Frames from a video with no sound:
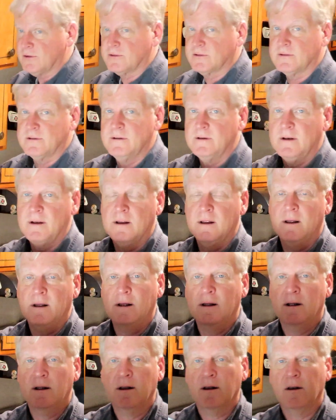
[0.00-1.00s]
All right,
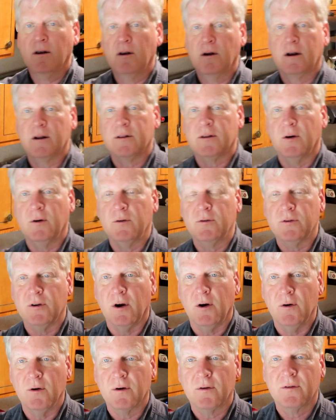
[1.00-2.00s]
now just
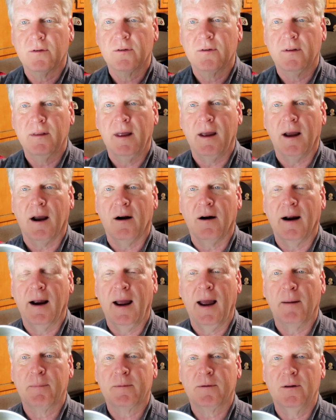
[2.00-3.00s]
look at those
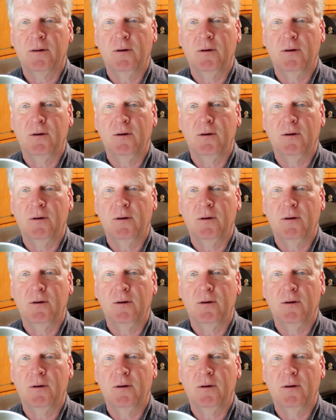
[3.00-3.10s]
yolks.